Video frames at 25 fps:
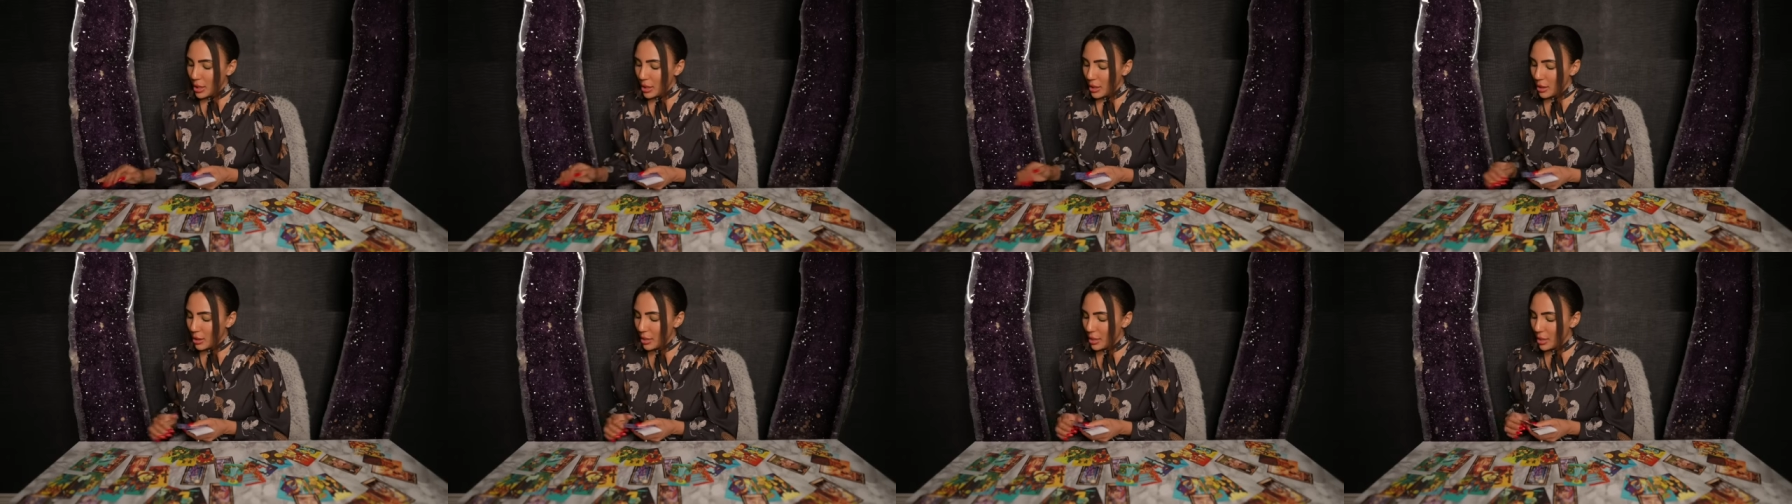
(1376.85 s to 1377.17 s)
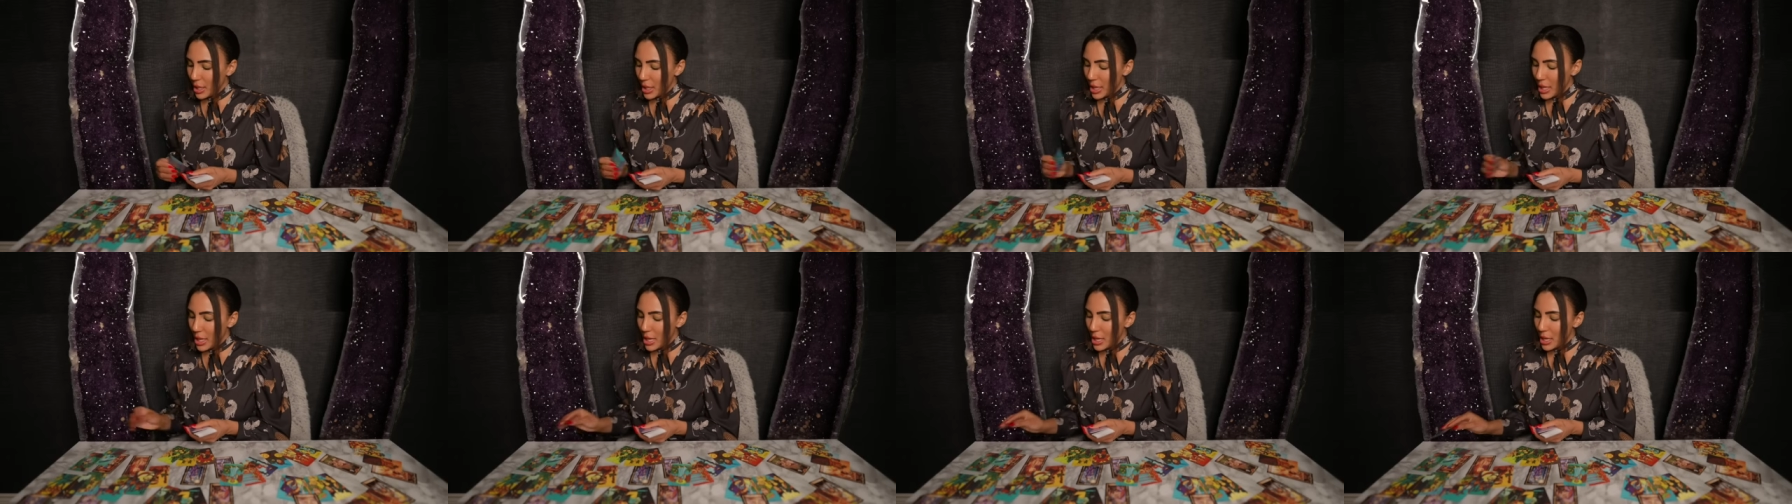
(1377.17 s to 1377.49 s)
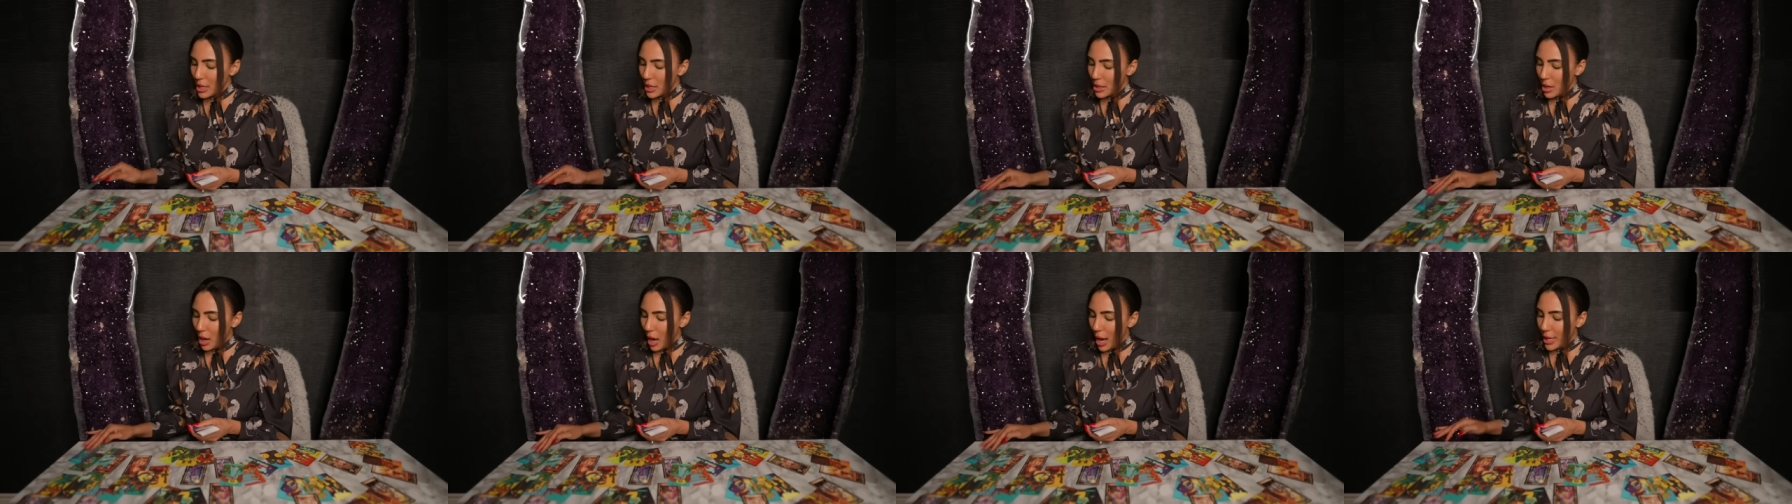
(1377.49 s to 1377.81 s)
The
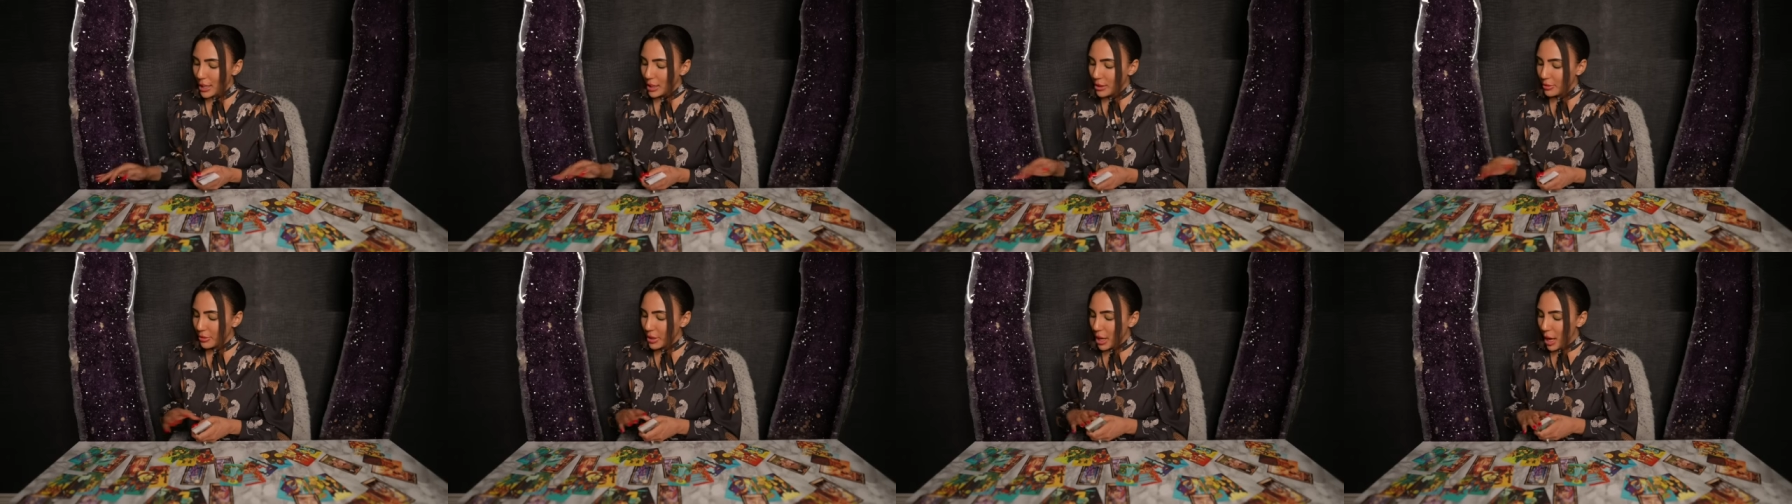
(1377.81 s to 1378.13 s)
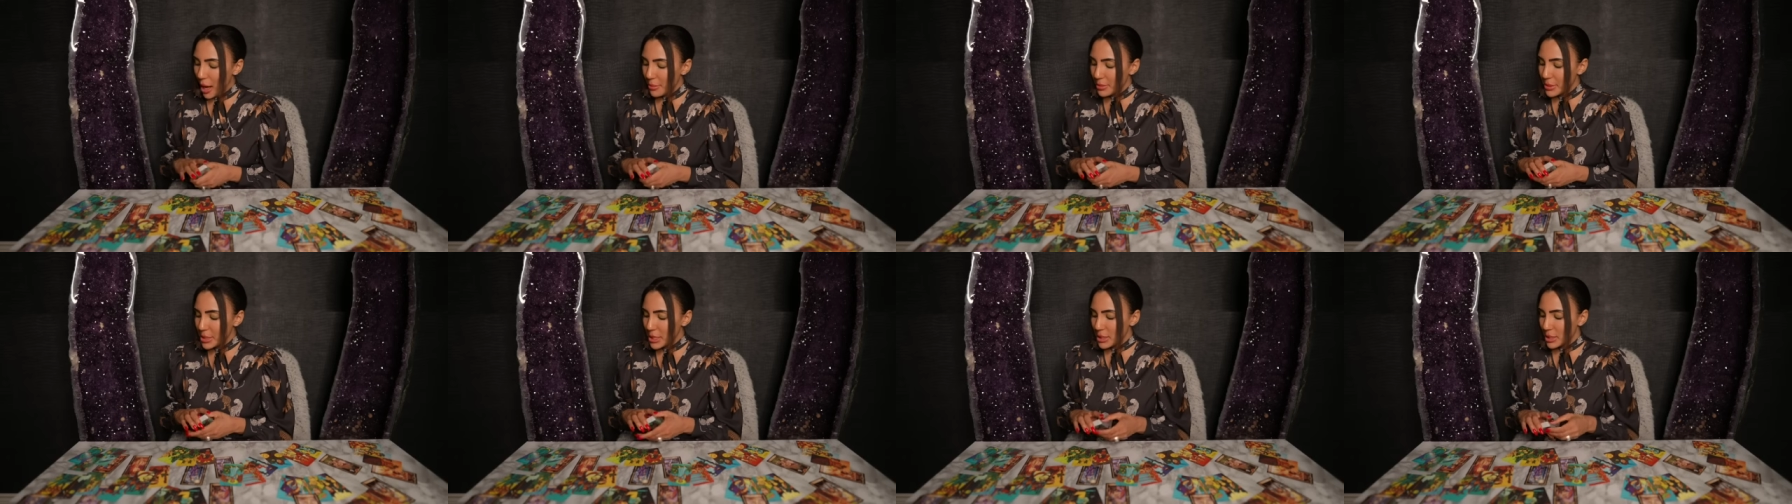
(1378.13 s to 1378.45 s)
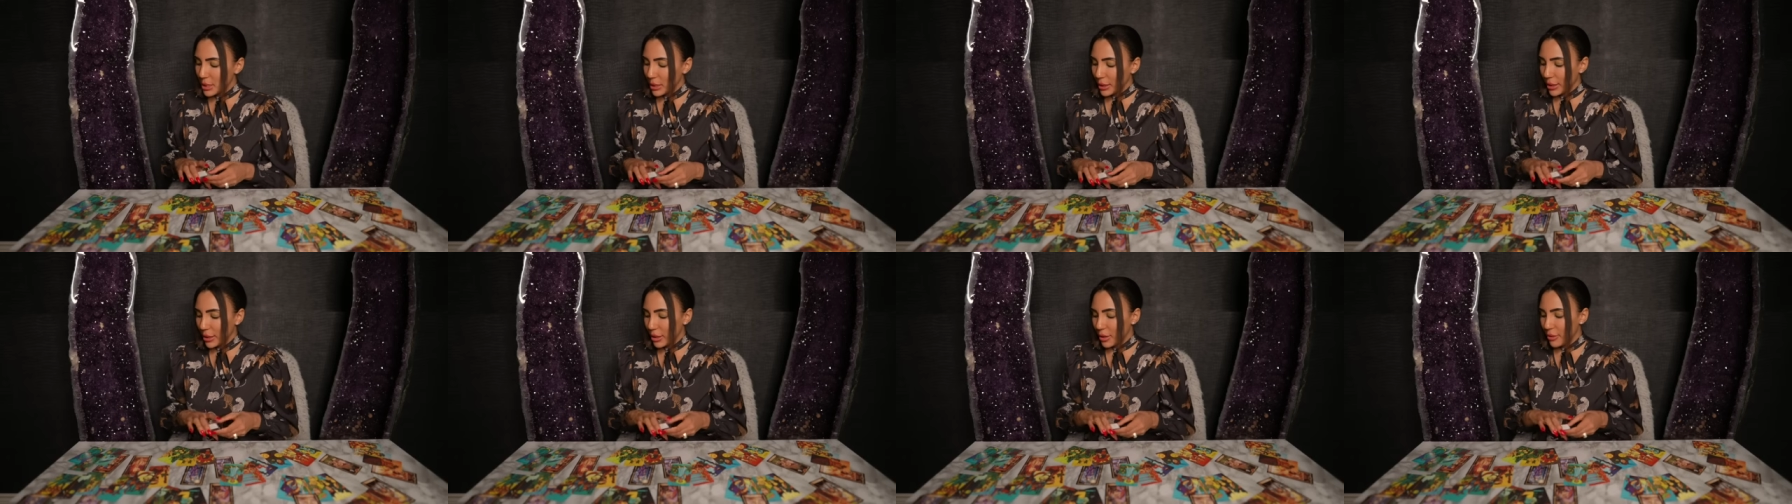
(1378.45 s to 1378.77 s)
Nine of Cups is
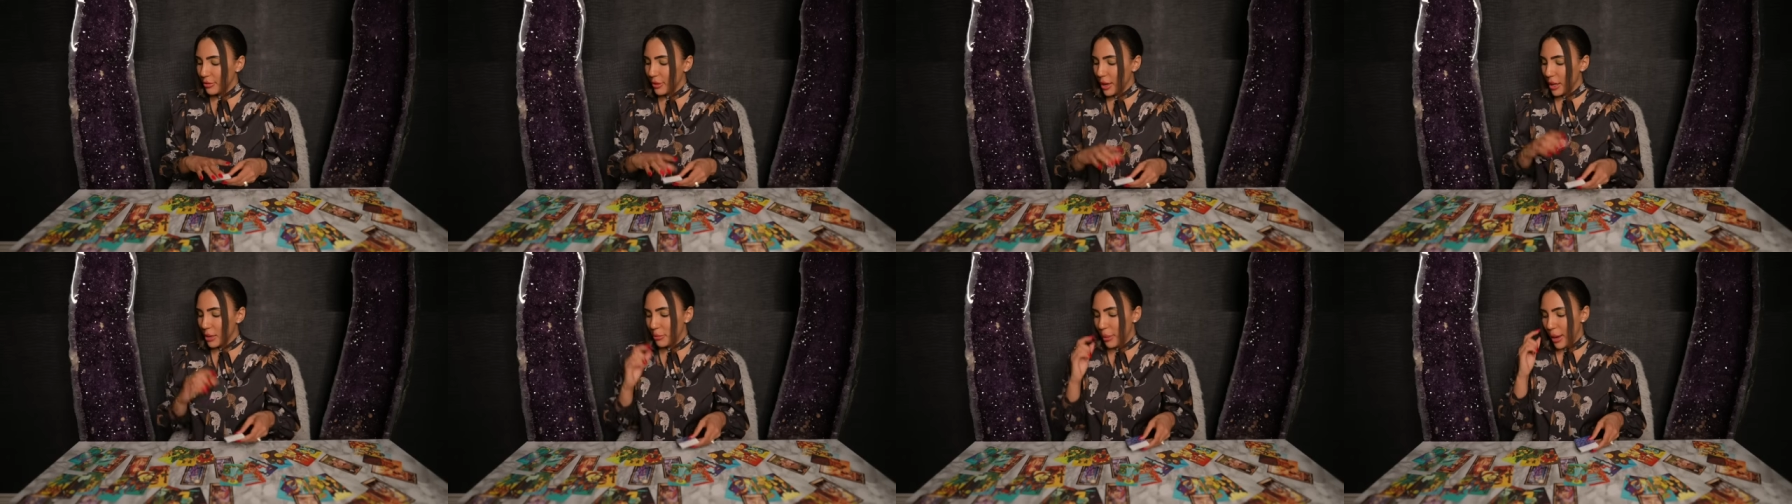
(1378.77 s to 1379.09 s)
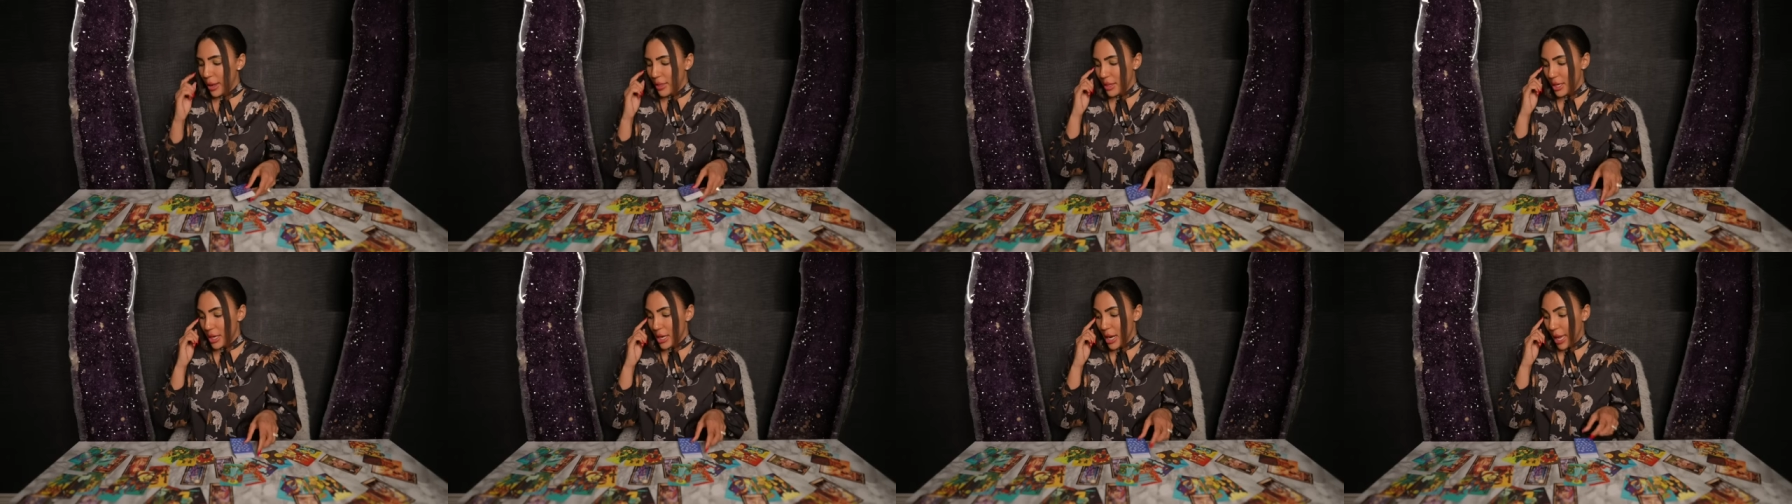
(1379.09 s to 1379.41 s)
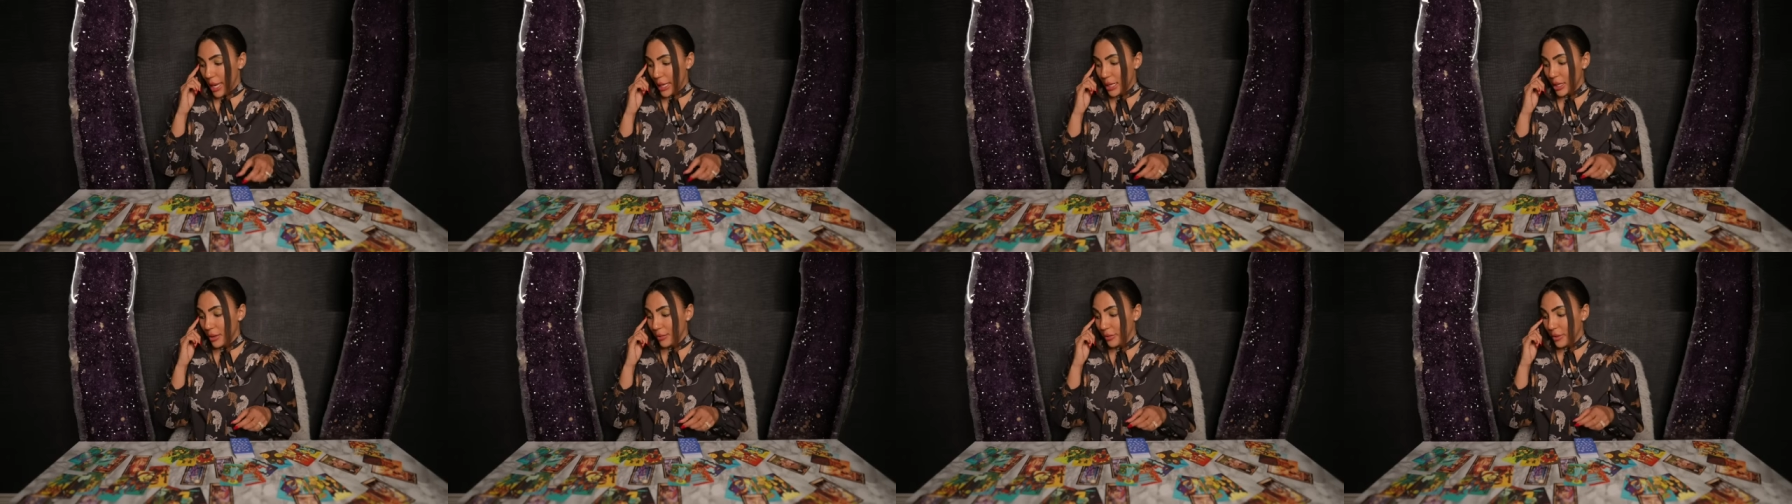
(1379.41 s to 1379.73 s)
clarified by the
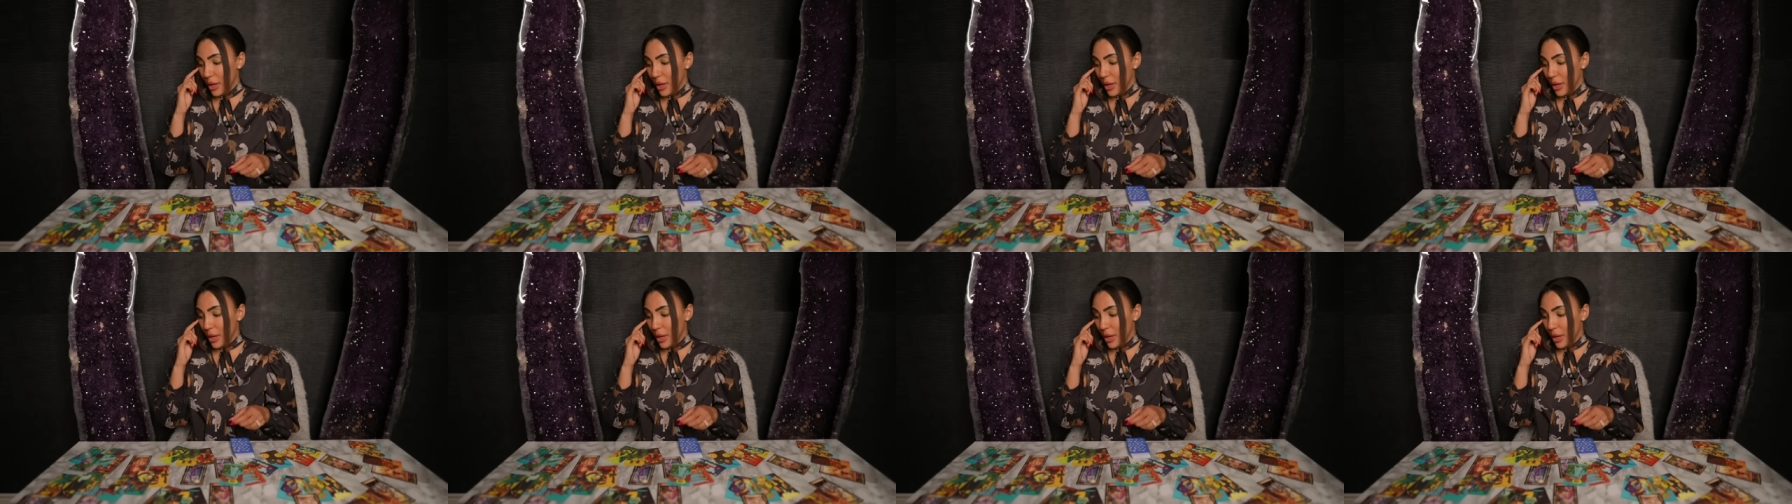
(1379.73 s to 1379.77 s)
Knight of